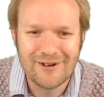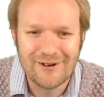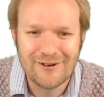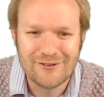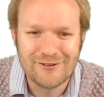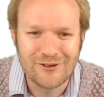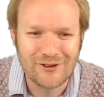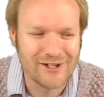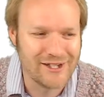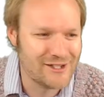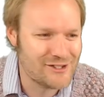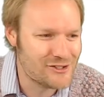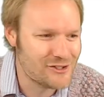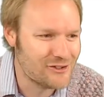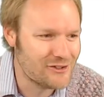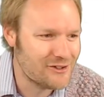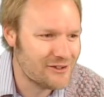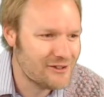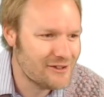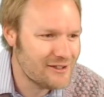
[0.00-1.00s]
42.
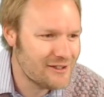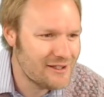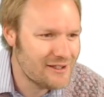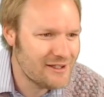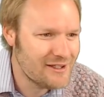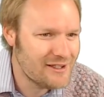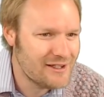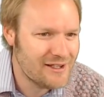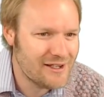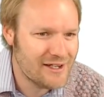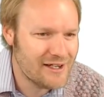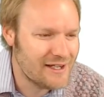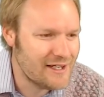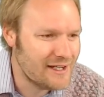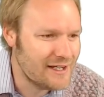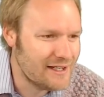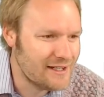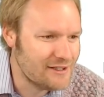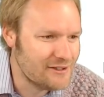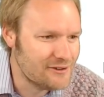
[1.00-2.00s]

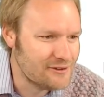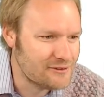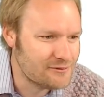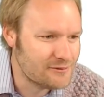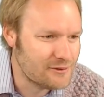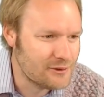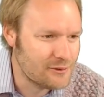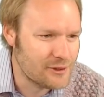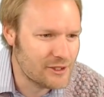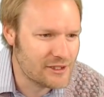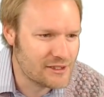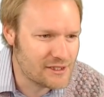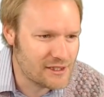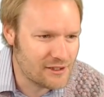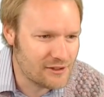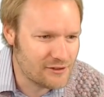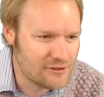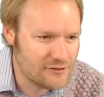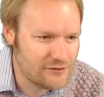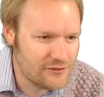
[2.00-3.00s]
And we worked
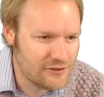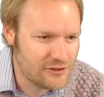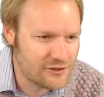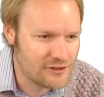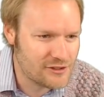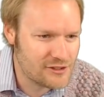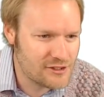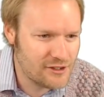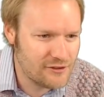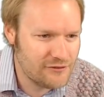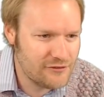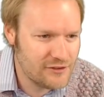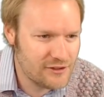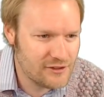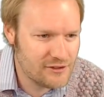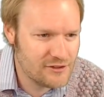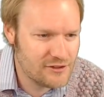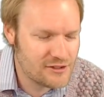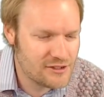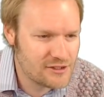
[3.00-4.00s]
out the first
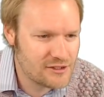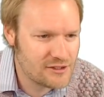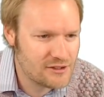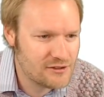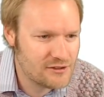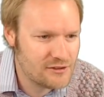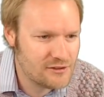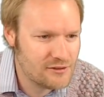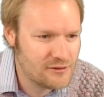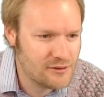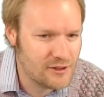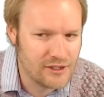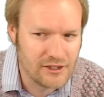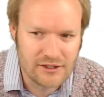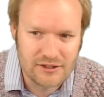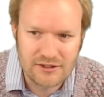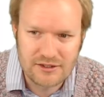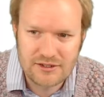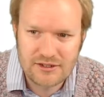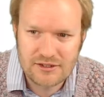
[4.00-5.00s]
difference
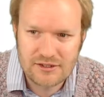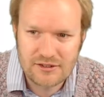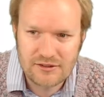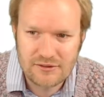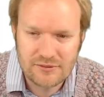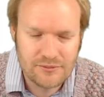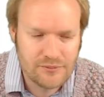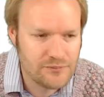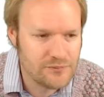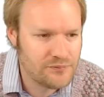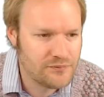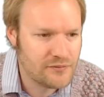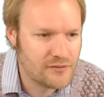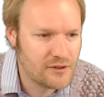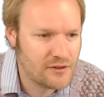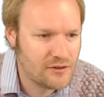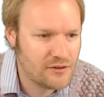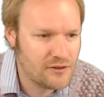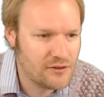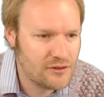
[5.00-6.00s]
was
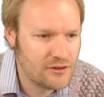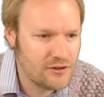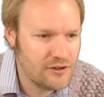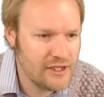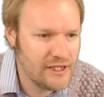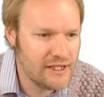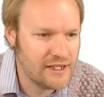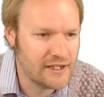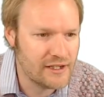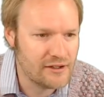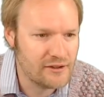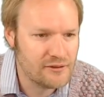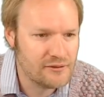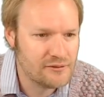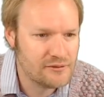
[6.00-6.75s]
3.